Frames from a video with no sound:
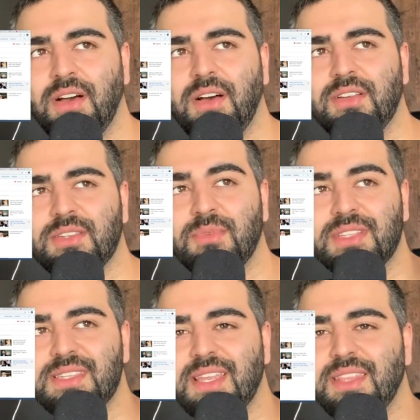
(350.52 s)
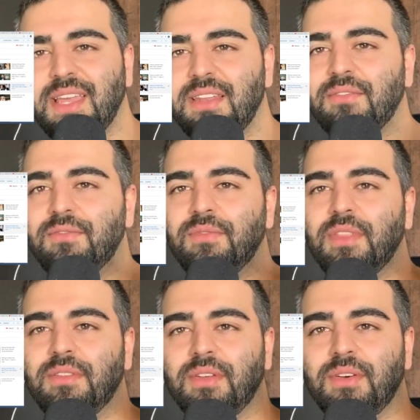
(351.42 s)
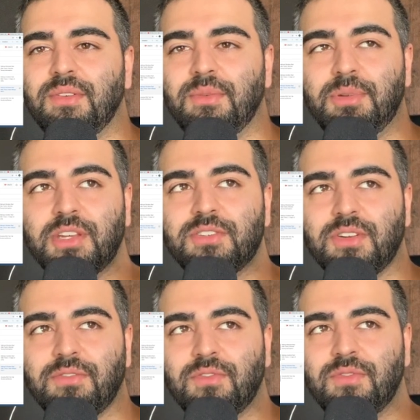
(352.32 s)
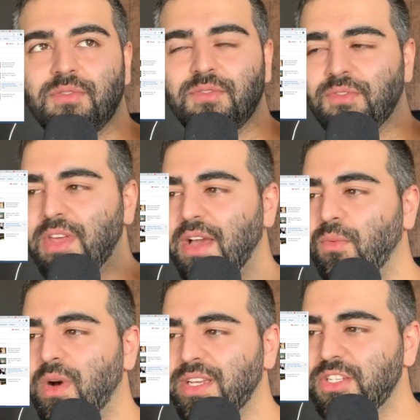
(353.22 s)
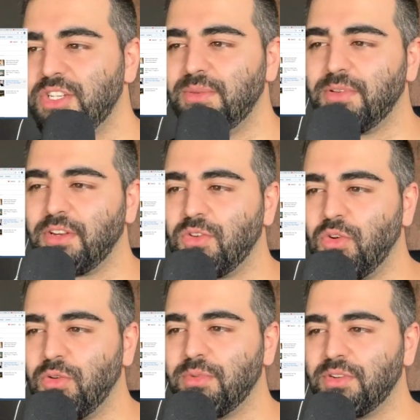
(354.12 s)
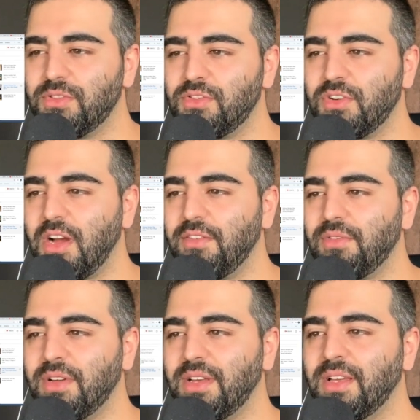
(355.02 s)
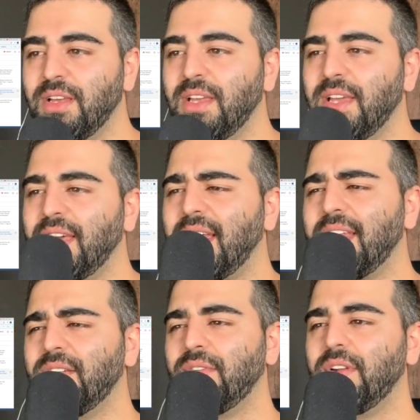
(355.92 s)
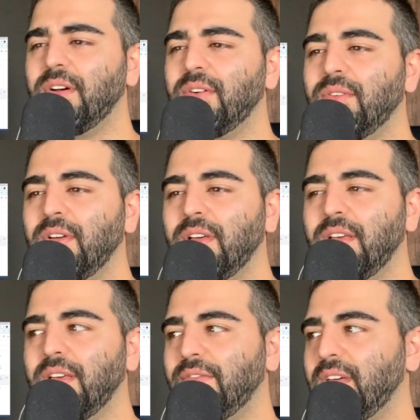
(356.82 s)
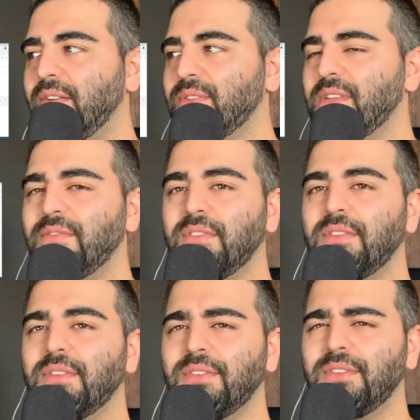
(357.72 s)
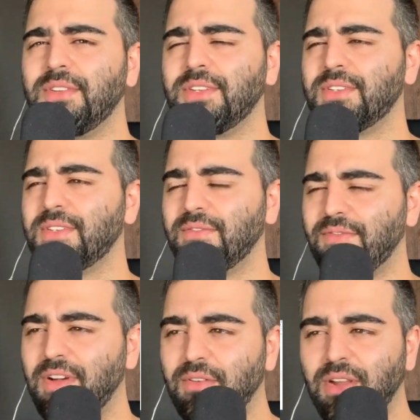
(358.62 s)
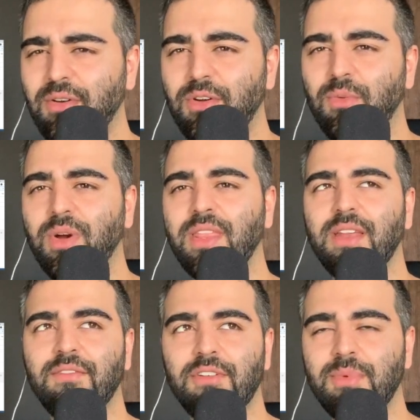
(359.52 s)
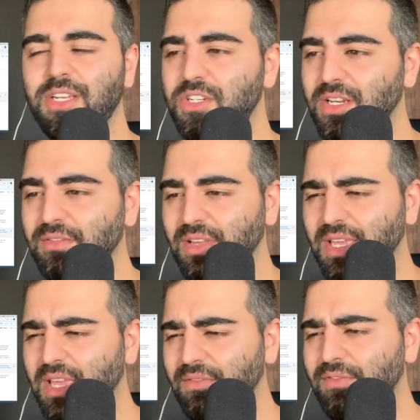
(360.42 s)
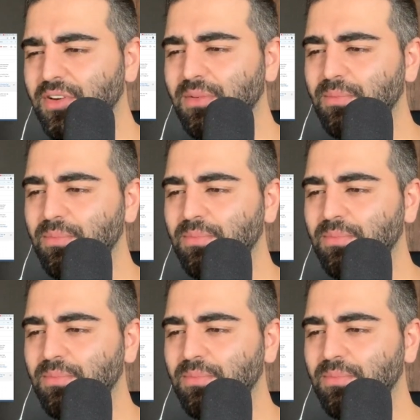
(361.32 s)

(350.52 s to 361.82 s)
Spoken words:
someone said they had the picture of that white Jeep in Colburn's driveway, and I don't know if that was ever just found out or where that information even came from.